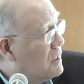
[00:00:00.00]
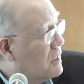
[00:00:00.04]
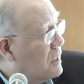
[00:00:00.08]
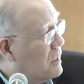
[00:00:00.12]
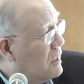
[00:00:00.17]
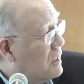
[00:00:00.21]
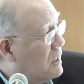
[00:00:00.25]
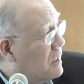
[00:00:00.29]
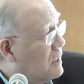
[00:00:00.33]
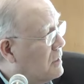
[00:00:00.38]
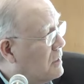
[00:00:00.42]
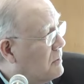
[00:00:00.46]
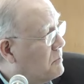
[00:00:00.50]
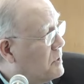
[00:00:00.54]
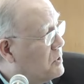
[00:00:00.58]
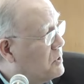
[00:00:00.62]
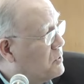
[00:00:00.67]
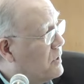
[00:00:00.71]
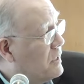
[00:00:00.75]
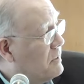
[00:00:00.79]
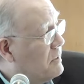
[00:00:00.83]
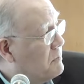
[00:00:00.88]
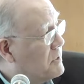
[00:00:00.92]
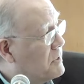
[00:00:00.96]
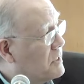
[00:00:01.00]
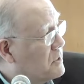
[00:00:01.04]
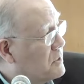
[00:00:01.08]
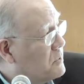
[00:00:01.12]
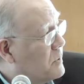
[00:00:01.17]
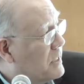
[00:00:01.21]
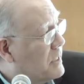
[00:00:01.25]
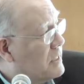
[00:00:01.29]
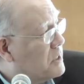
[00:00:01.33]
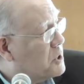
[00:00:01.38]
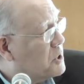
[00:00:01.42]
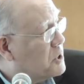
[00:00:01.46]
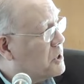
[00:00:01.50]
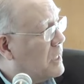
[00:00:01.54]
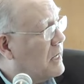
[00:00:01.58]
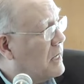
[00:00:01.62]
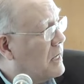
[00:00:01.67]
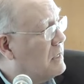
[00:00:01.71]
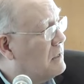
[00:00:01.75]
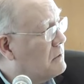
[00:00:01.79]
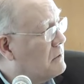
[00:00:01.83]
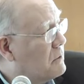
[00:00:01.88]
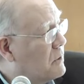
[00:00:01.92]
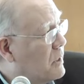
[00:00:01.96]
uh, between because we can
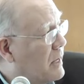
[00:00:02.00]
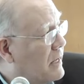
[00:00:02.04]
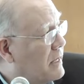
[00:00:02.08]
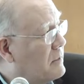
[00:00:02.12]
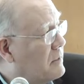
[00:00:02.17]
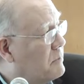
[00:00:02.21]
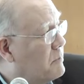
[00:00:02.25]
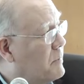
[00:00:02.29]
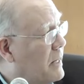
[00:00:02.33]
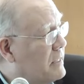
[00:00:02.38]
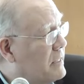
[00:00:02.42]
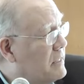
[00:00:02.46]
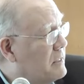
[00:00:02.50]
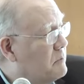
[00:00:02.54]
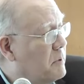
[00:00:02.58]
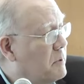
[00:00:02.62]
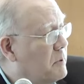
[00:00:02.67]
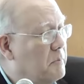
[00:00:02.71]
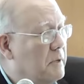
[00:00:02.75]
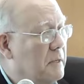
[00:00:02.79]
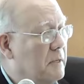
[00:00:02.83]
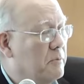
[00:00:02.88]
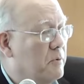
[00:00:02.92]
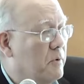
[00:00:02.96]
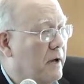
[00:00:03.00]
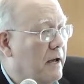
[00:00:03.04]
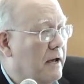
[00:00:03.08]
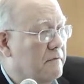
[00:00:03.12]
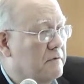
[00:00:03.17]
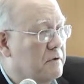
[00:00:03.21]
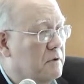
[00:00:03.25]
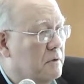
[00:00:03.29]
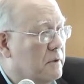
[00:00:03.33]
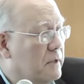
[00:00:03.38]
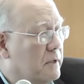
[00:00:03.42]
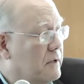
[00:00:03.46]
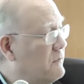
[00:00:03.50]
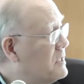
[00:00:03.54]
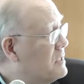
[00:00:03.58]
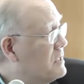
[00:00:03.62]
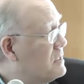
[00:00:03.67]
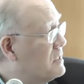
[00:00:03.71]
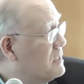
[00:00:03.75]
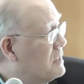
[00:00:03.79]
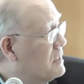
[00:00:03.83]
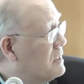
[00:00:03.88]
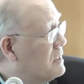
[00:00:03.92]
say like-minded, but people have to live it